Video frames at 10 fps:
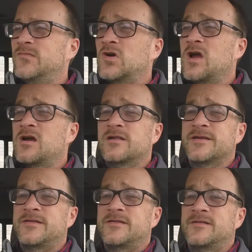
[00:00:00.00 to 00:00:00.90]

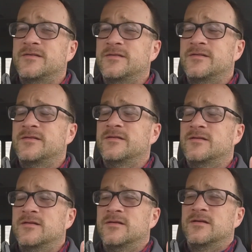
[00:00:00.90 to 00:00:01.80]
Regardless,
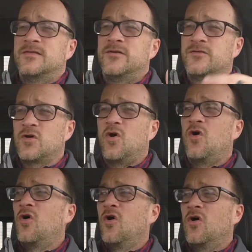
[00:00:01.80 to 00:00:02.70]
there's a
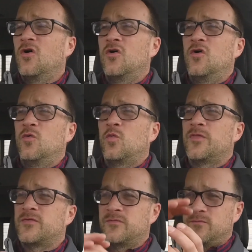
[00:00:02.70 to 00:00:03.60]
hole
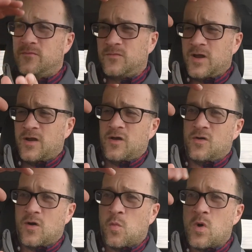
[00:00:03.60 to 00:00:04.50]
with you
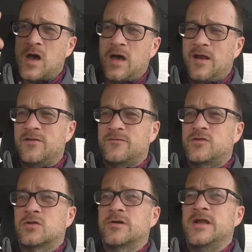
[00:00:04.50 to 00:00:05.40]
know, a wad of
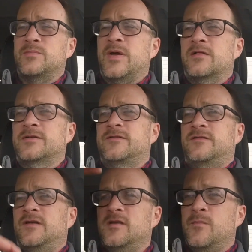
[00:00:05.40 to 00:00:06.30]
chlorine pellets
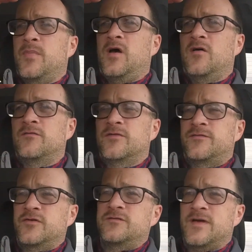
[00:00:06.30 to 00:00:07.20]
sitting above the
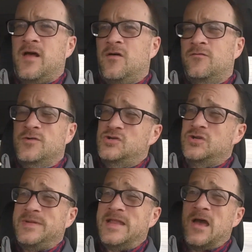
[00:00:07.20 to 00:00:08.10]
foot valve, which
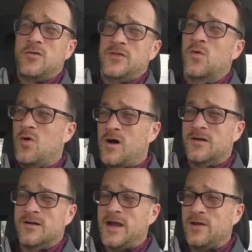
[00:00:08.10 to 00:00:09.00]
should be down in the
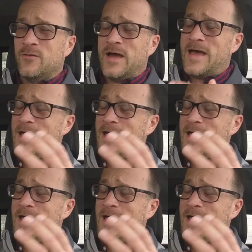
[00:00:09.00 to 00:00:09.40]
water anyway.